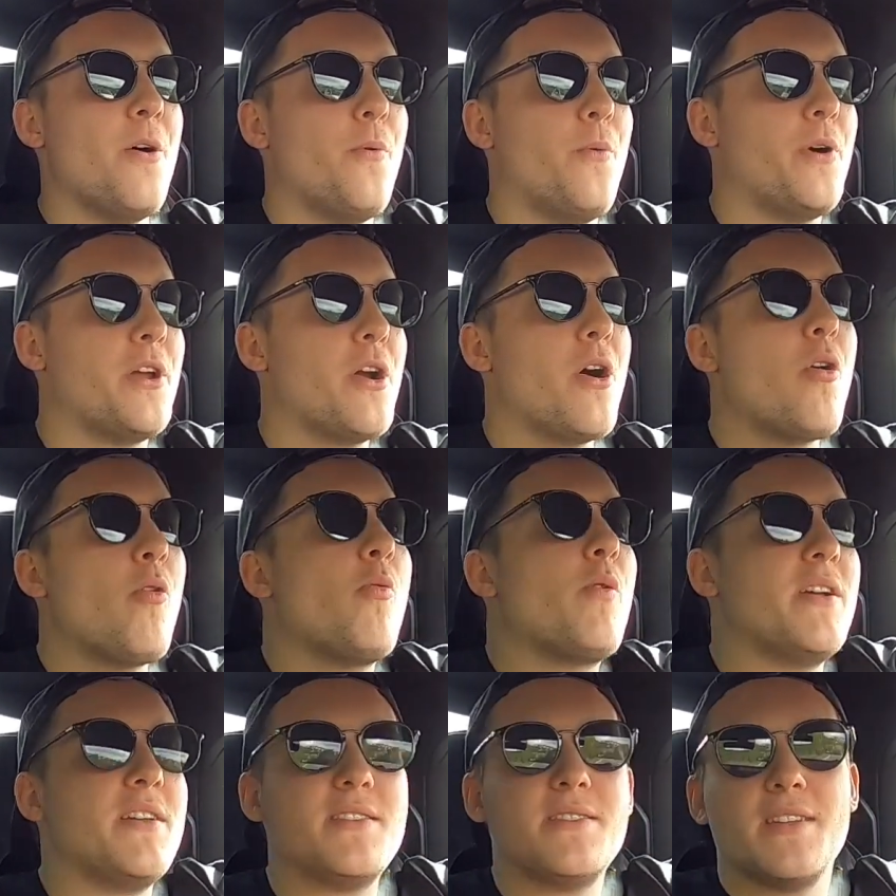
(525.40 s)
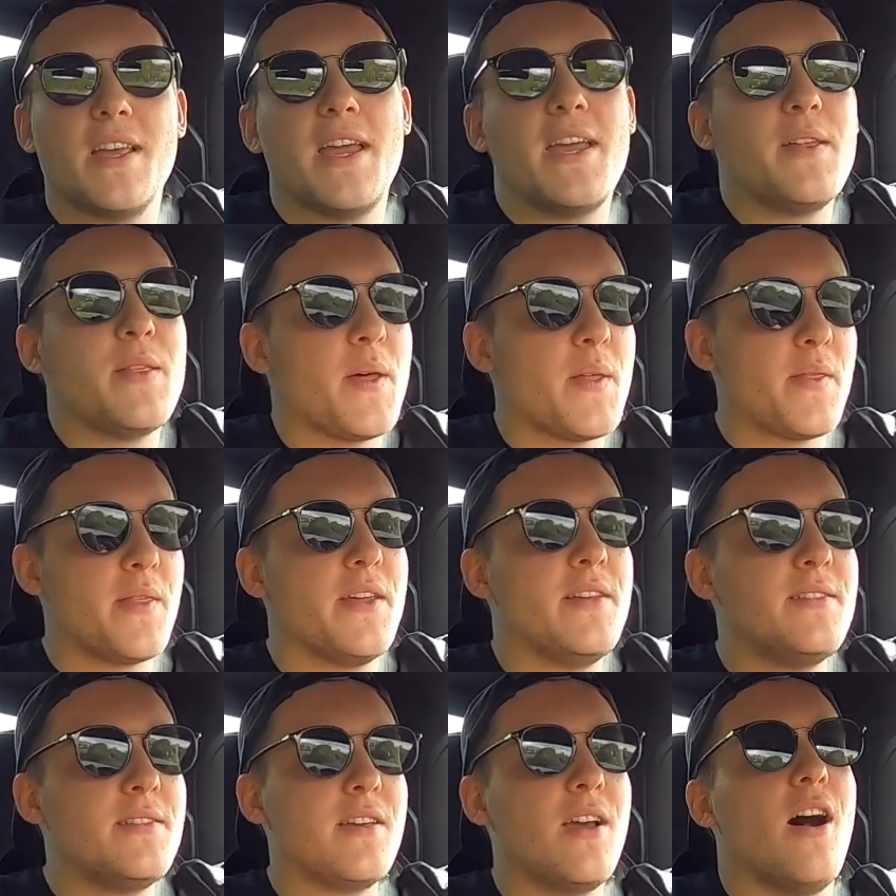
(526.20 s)
we always say that
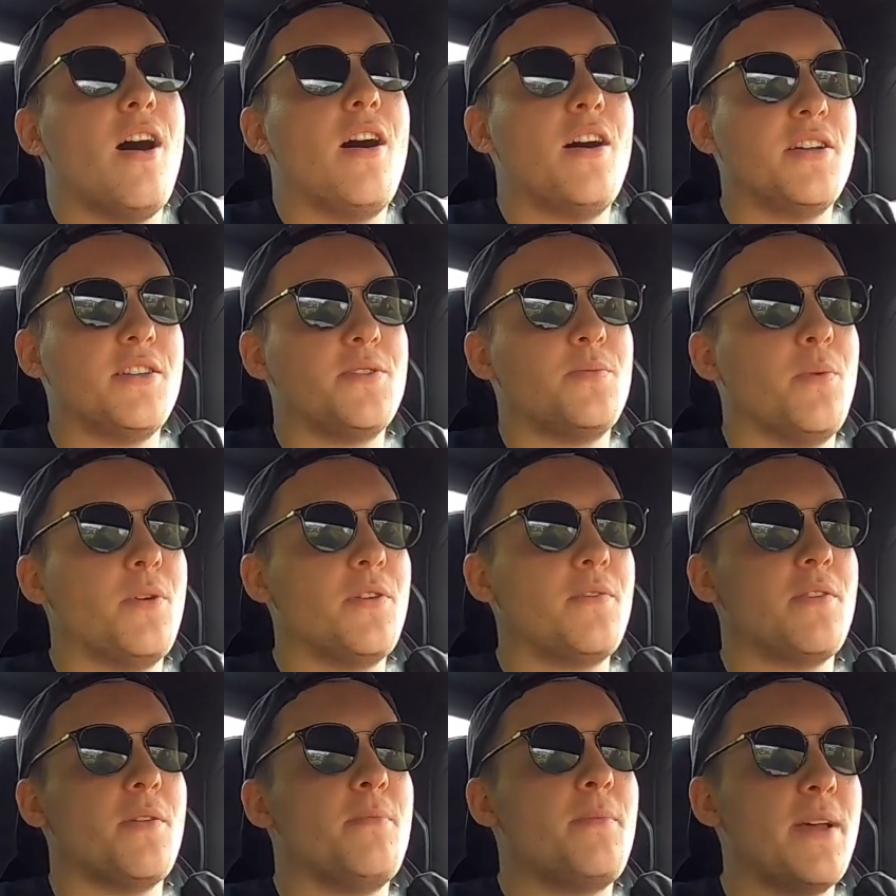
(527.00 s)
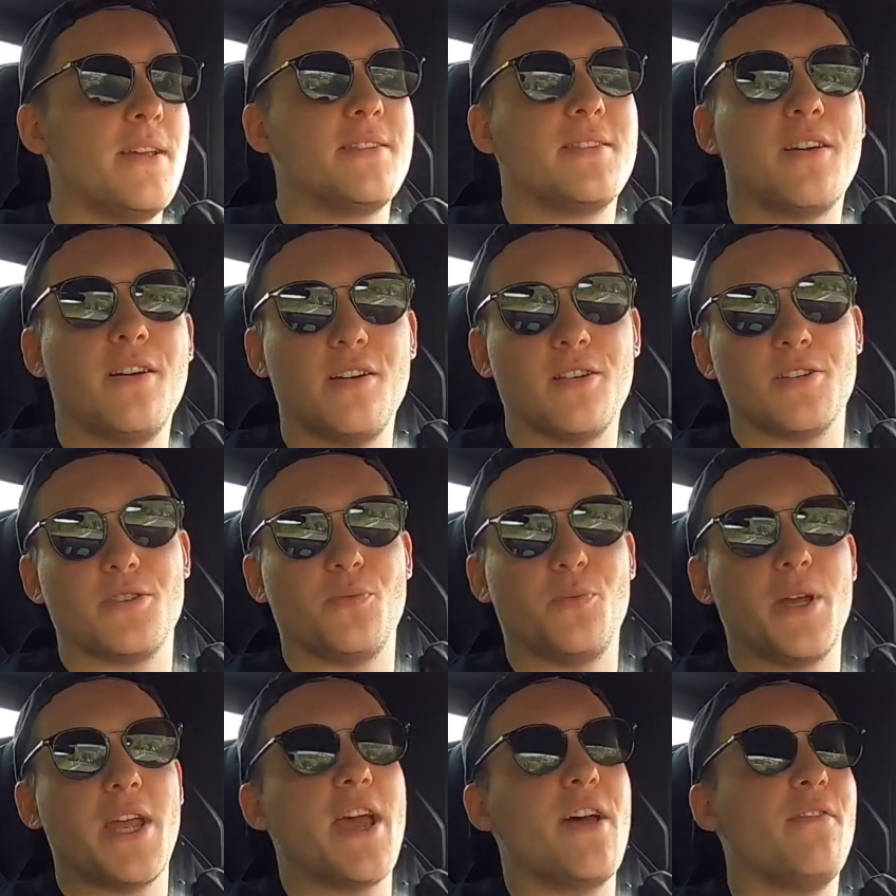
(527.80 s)
this car is one of the best
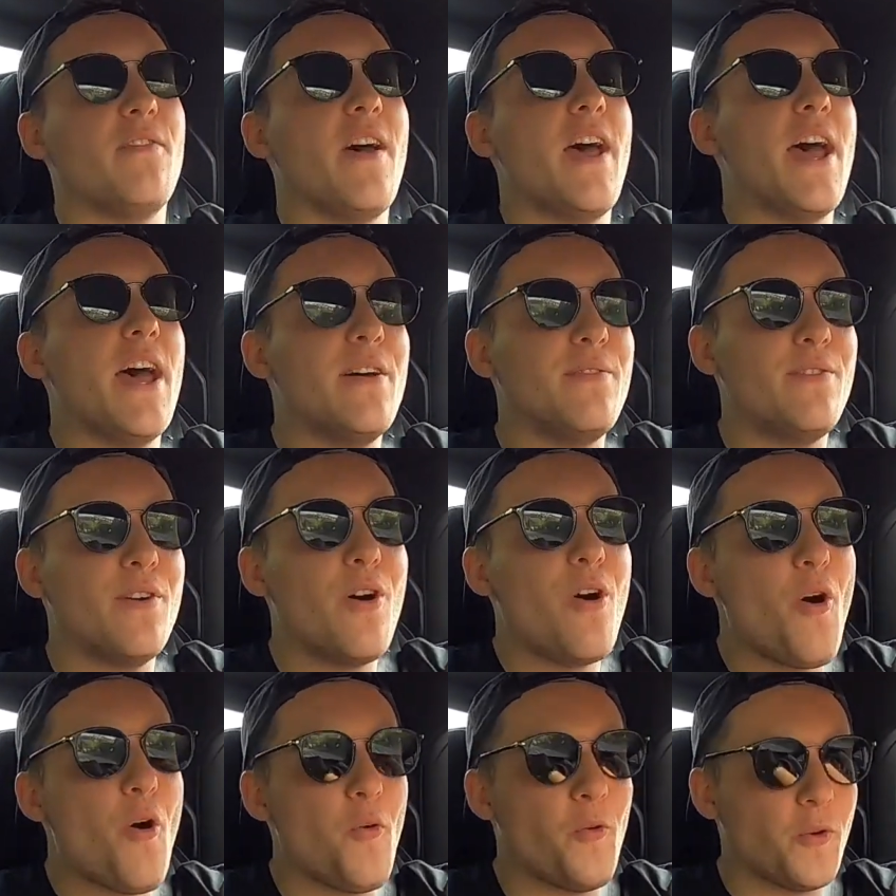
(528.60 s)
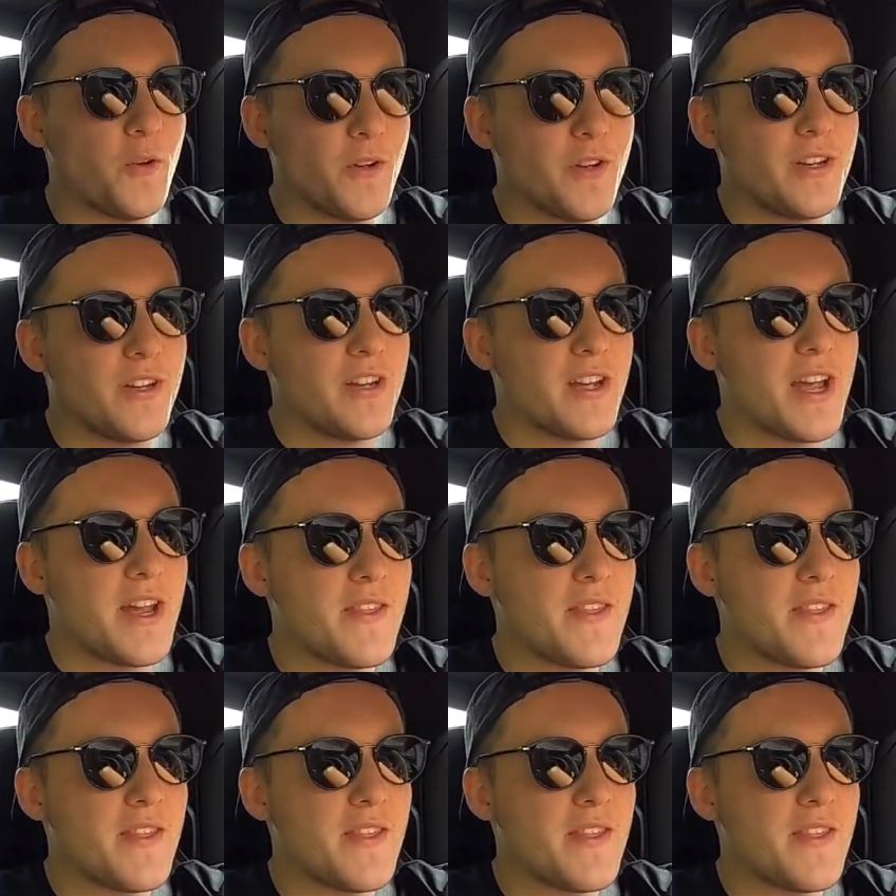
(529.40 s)
cars we have ever owned.